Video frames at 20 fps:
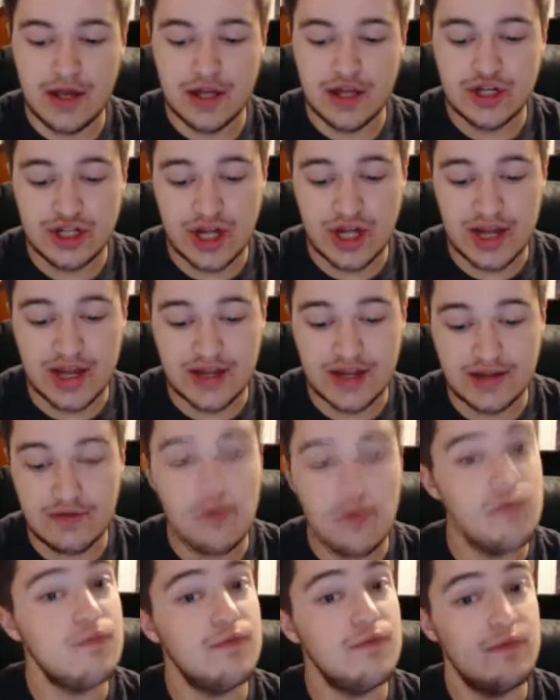Shane,
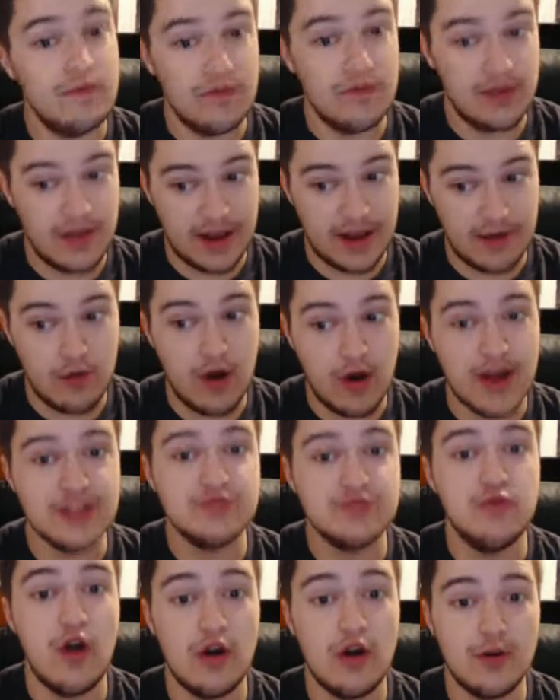
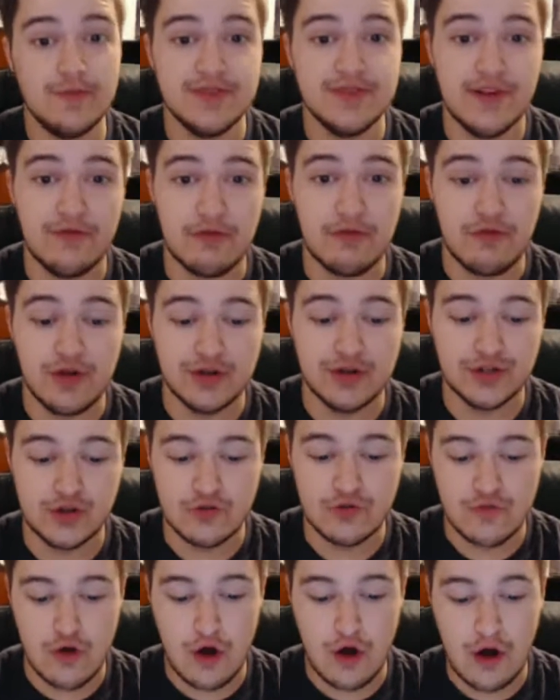likewise, welcomes everyone
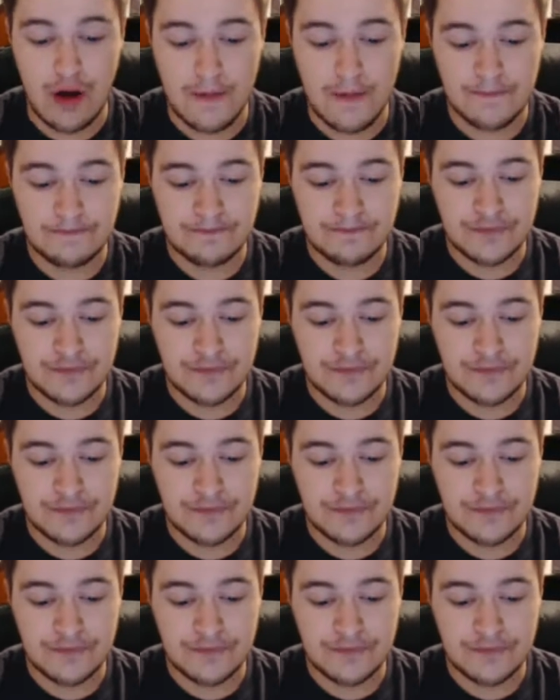to Raw.